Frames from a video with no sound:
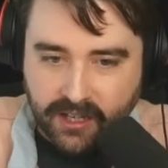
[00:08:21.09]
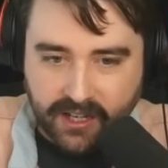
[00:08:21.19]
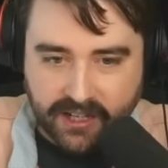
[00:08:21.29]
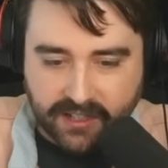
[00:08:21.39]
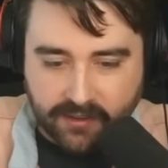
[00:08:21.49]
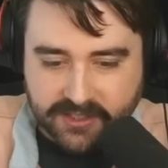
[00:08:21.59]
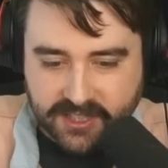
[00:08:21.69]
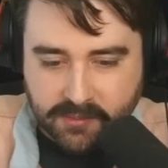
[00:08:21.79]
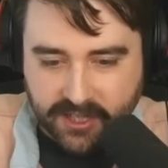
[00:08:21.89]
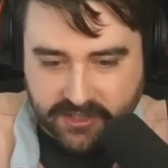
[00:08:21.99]
And
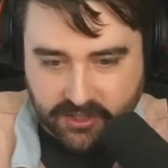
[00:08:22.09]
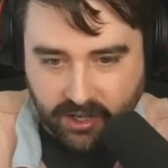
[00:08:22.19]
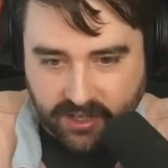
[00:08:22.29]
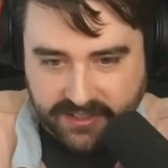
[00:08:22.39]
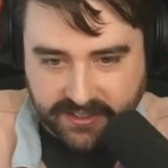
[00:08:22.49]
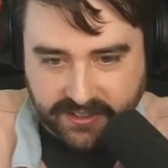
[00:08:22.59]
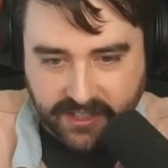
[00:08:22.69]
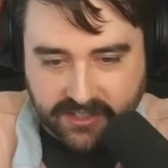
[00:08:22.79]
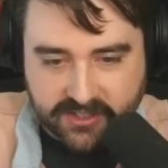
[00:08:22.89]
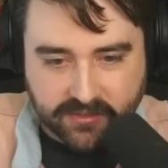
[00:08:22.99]
obviously, because you're causing the
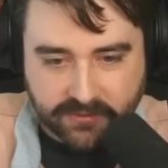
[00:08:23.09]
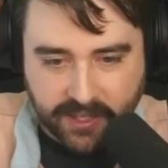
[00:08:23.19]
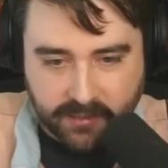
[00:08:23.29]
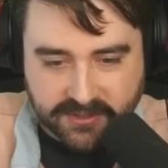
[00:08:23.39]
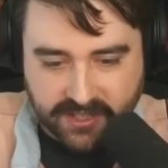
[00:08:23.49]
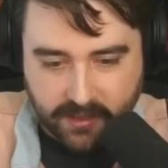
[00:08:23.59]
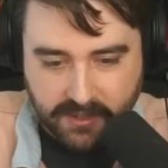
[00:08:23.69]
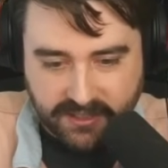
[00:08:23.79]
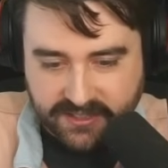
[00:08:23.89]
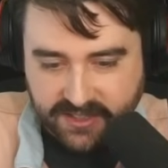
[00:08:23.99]
Consume Flames, I
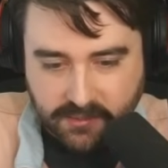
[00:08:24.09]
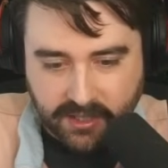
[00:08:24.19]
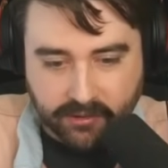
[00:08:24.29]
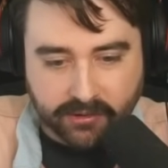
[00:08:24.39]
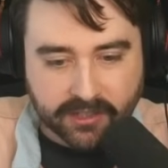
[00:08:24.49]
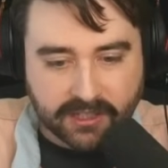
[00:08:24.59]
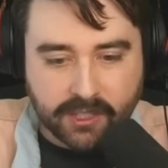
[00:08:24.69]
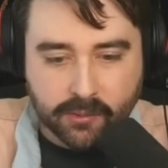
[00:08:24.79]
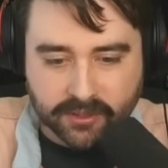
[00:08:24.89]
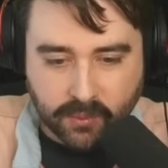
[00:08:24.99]
mean, it's going to be a really
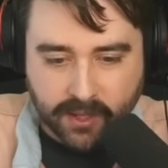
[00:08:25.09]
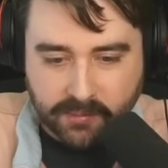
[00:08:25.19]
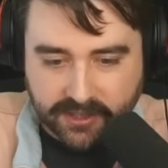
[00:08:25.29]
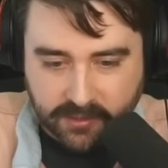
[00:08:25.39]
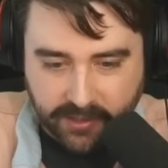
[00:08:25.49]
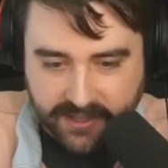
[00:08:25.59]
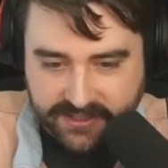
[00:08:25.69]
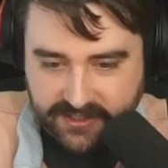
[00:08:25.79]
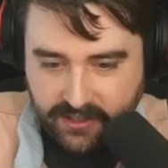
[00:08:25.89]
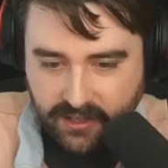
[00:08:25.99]
worthwhile button to
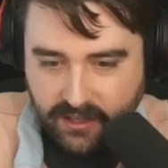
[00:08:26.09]
press.